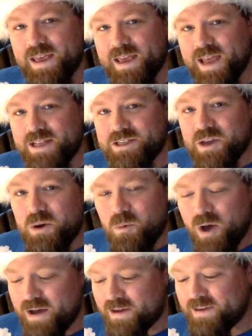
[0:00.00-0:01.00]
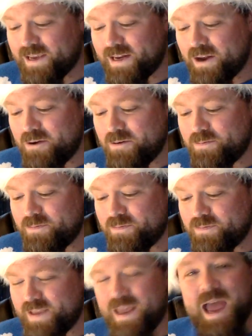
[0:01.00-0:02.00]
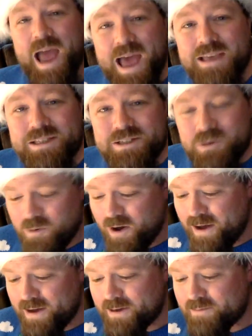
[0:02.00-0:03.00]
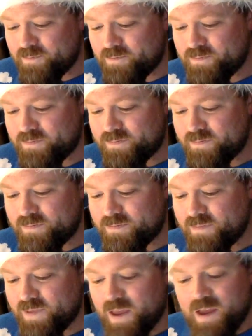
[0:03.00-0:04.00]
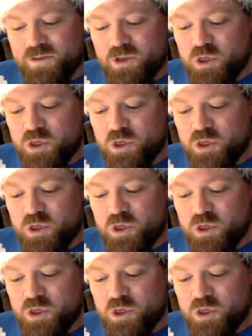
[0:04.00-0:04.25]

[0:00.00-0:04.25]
It's gonna work, kiddo. It has to work. The